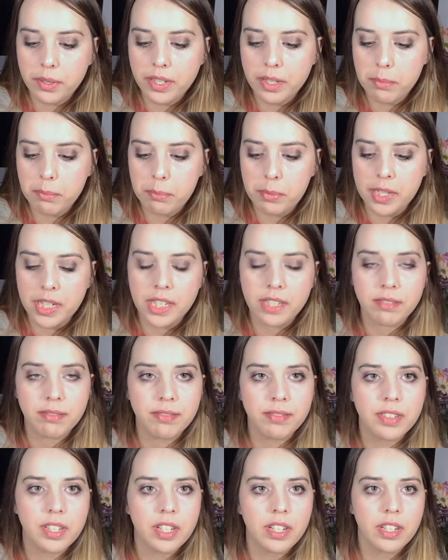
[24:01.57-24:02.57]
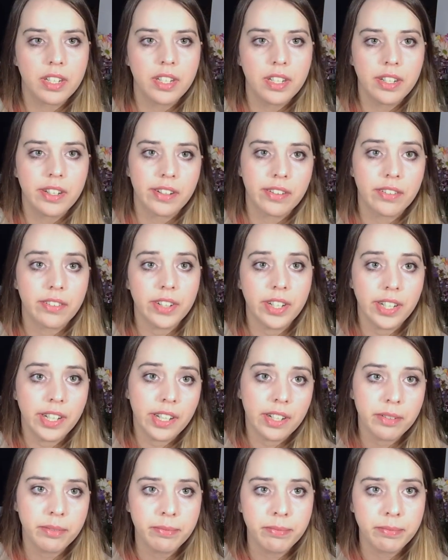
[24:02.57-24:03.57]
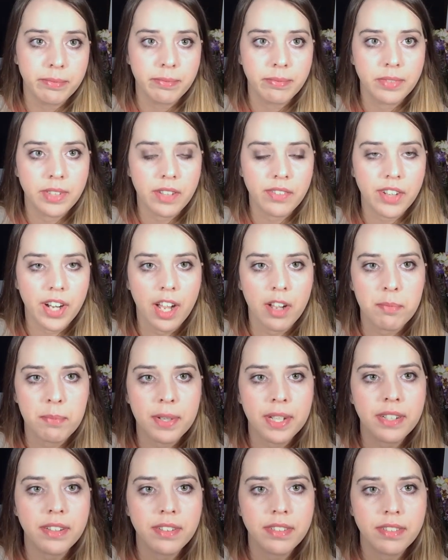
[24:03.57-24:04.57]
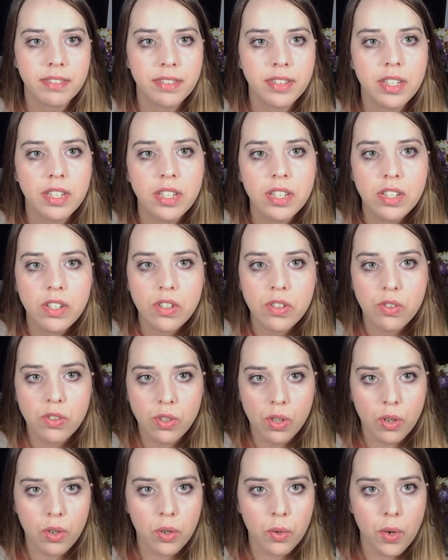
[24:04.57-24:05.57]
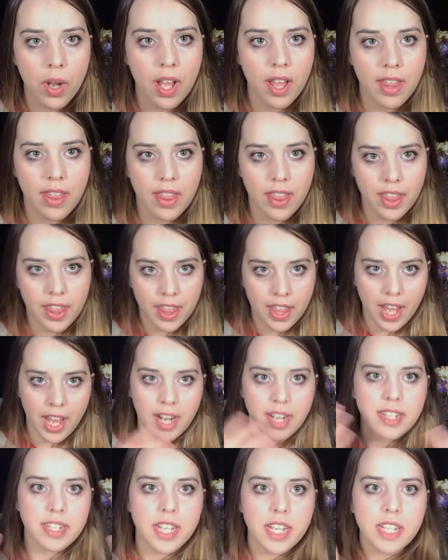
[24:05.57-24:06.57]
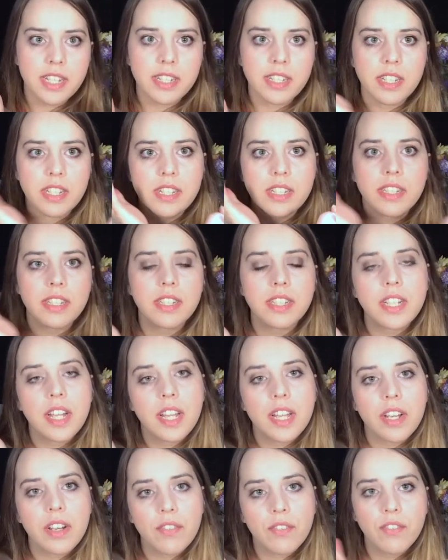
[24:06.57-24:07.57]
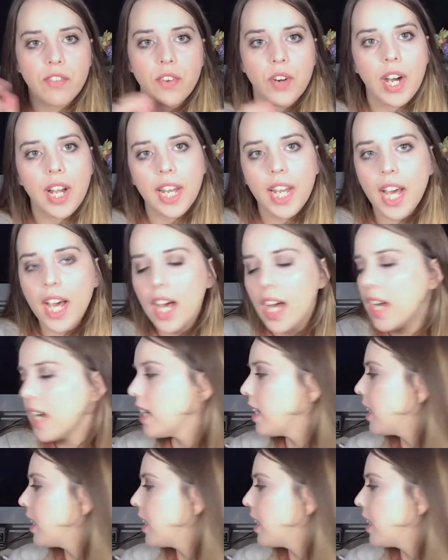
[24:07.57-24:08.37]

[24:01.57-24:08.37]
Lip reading: it, but right now, never have been. So, that is it. Voila!